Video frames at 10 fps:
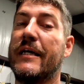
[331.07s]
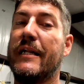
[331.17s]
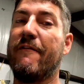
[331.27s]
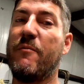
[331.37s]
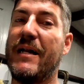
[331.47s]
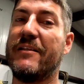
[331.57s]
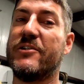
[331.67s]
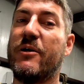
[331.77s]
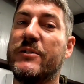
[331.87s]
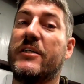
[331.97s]
and everybody
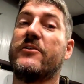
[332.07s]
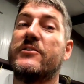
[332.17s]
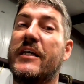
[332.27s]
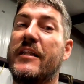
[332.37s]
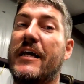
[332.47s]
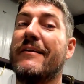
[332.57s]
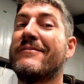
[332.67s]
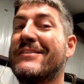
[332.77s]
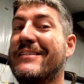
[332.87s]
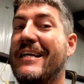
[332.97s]
that you always hear you say that,
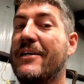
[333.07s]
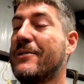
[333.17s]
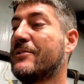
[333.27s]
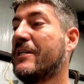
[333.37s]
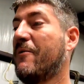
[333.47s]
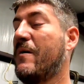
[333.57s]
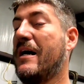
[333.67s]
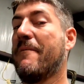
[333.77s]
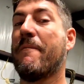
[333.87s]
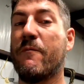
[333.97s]
now you understand
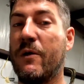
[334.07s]
why.